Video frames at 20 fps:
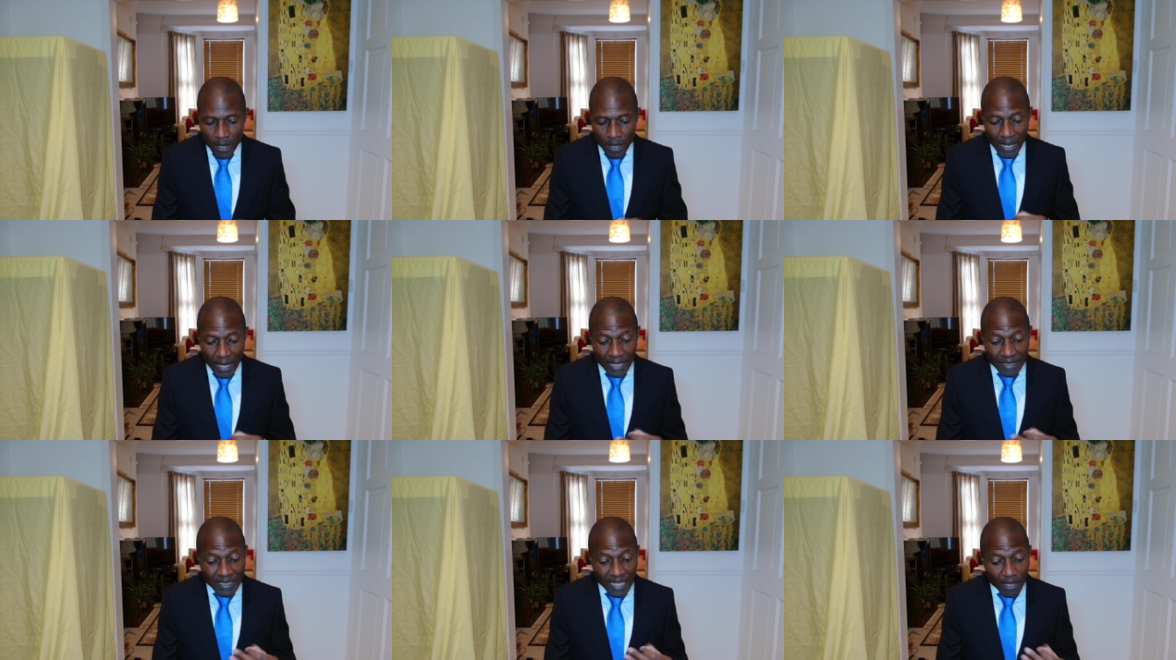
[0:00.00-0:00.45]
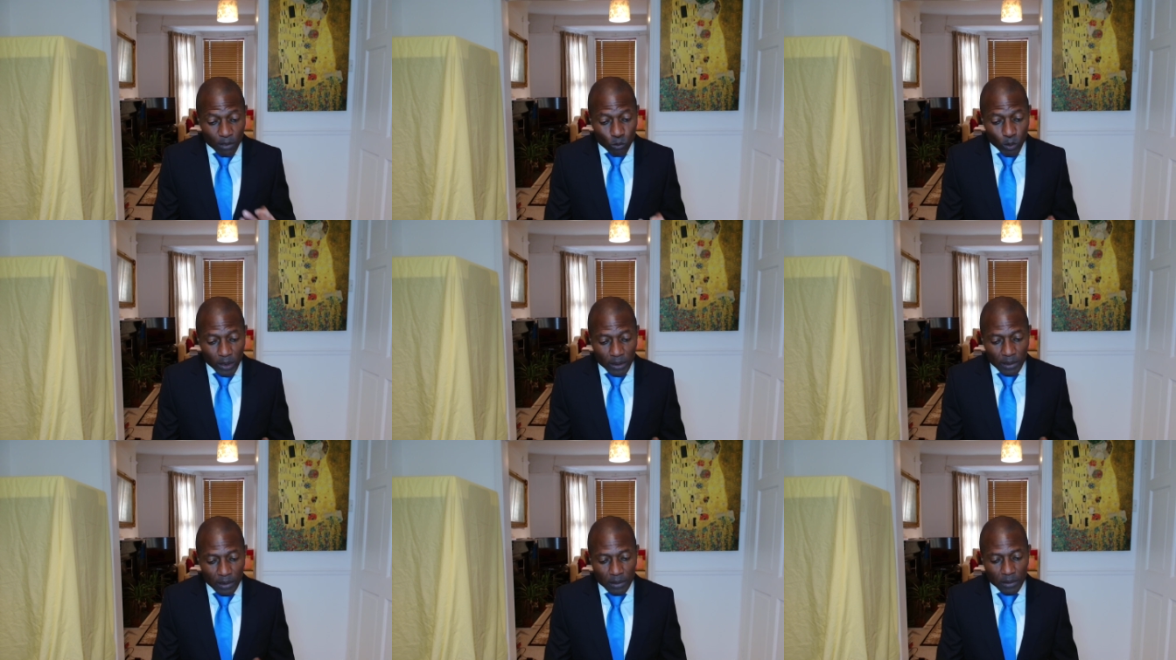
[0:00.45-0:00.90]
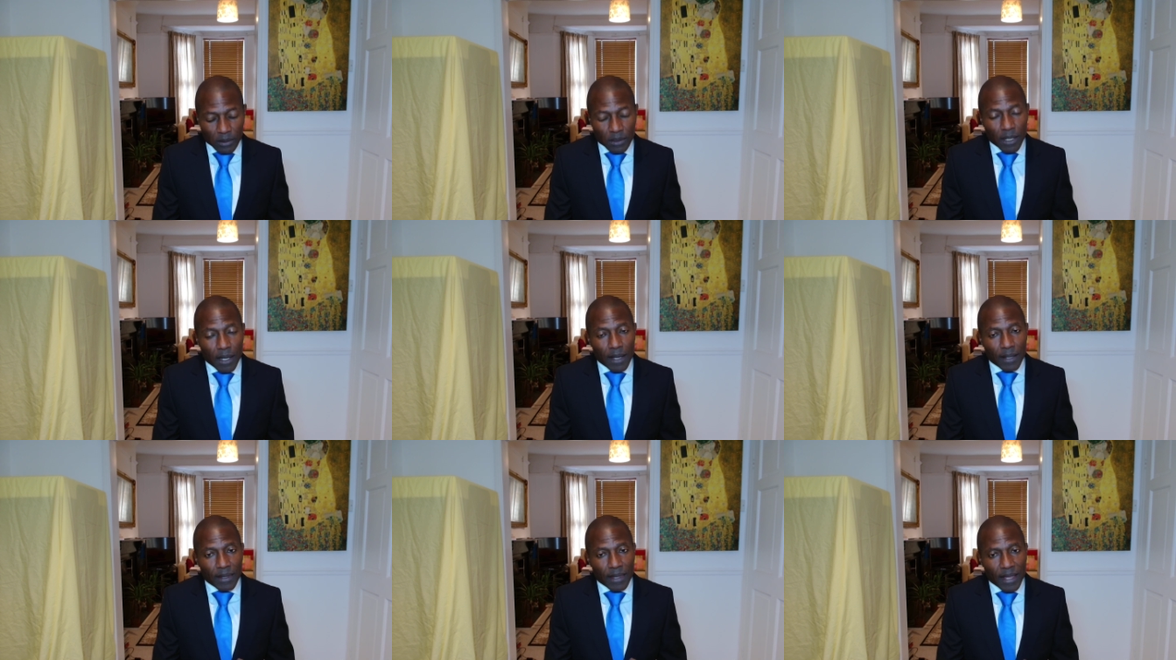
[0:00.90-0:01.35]
as a witness
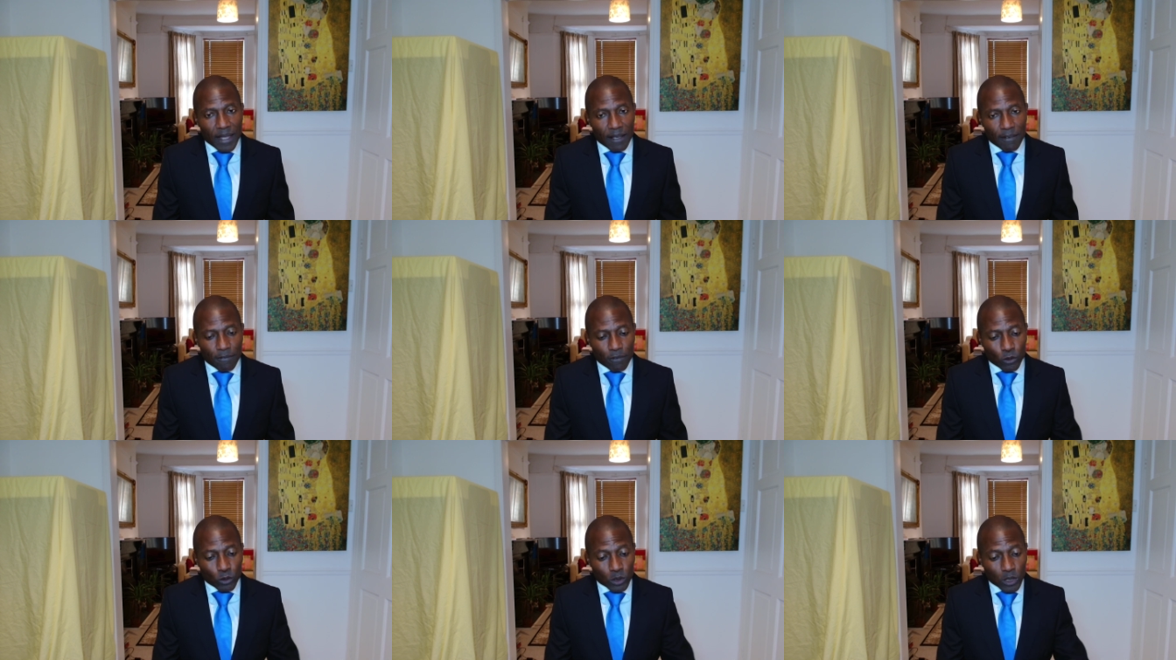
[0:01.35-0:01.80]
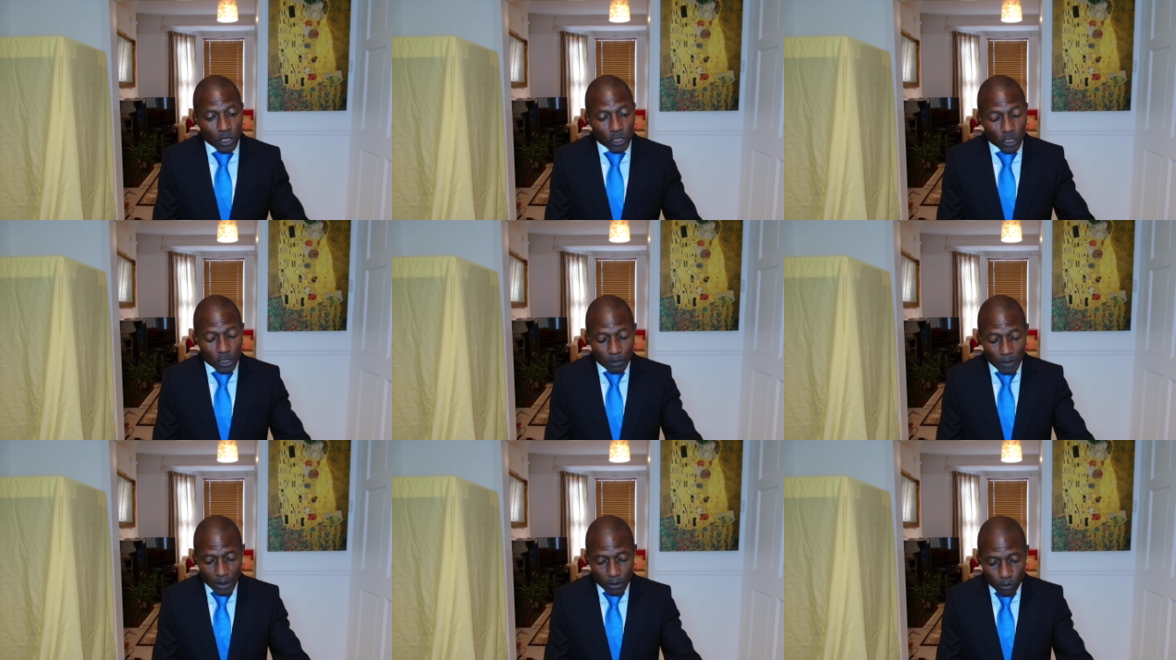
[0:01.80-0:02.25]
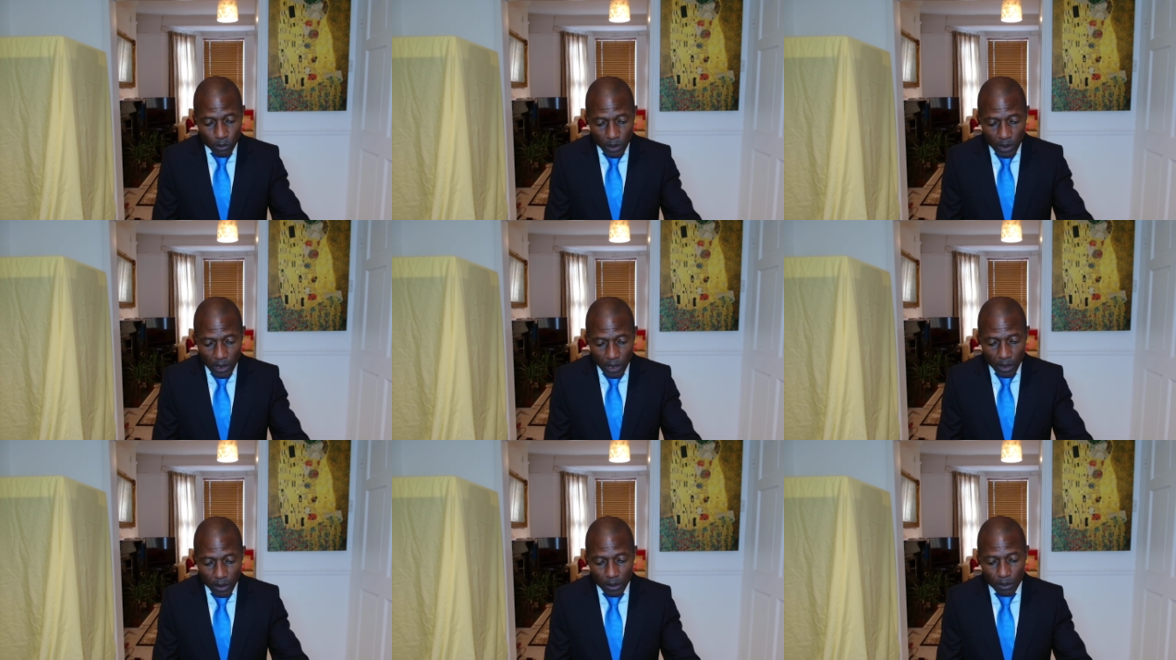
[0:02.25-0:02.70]
and therefore not to be
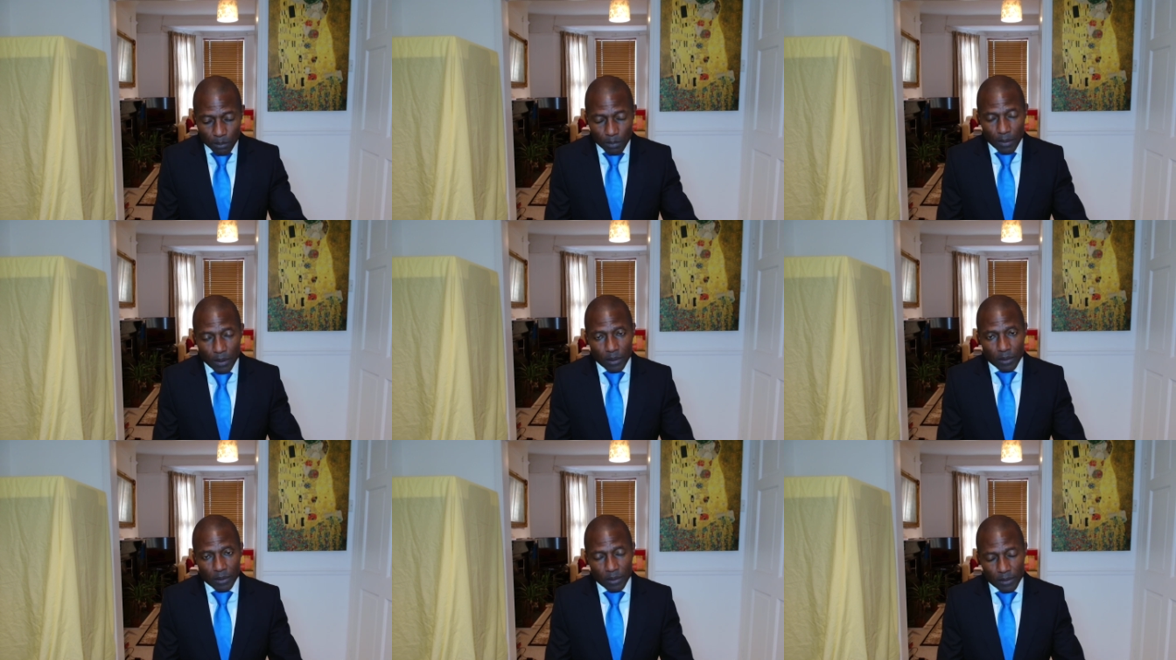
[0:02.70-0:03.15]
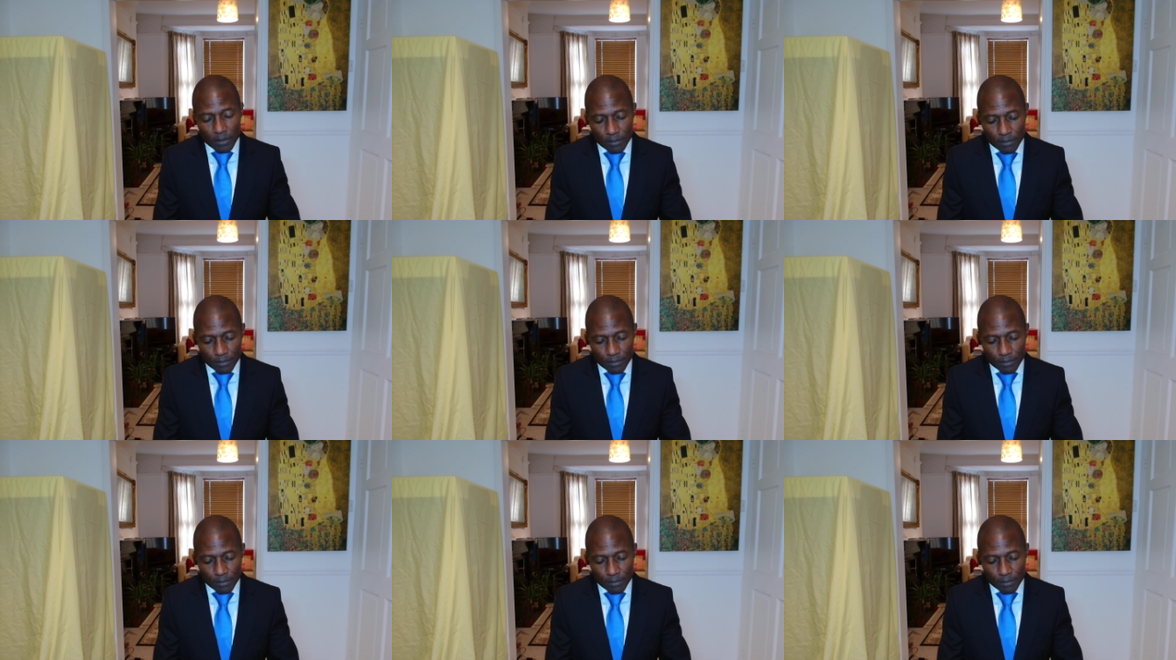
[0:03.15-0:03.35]
relied upon.